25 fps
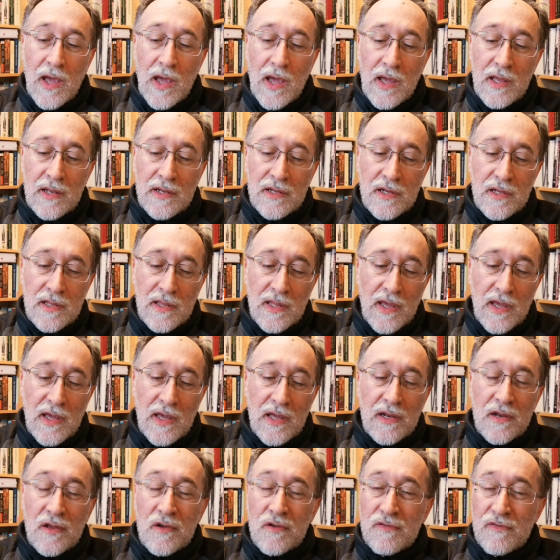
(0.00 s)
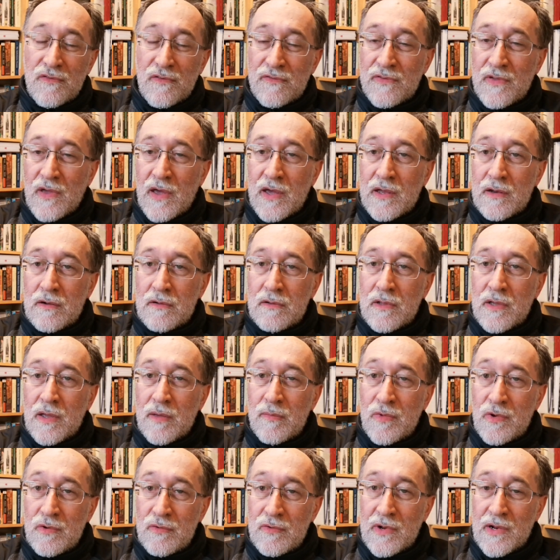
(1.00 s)
and delayed societal
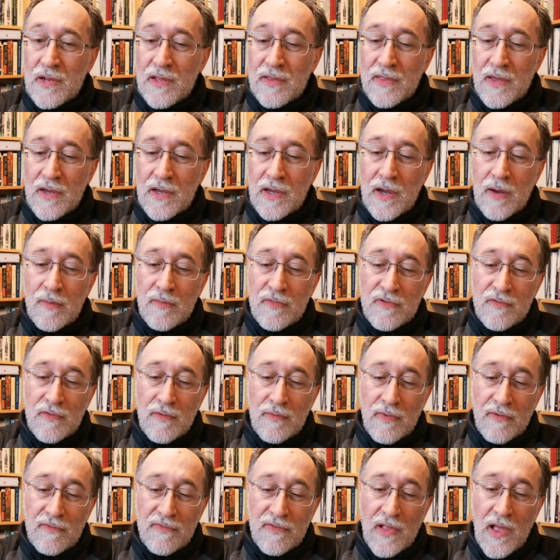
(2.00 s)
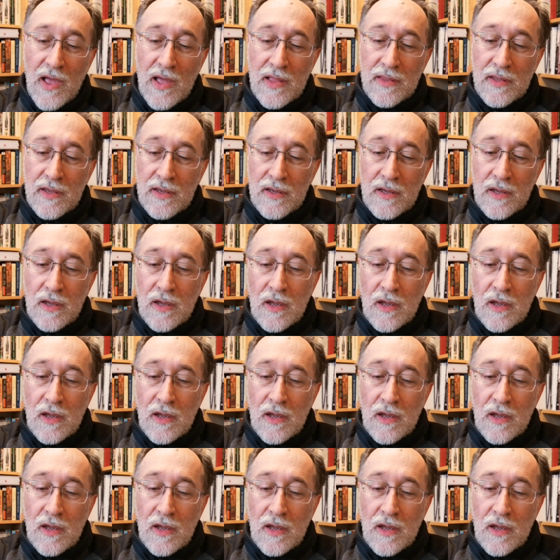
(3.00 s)
immunity that comes from the flattening.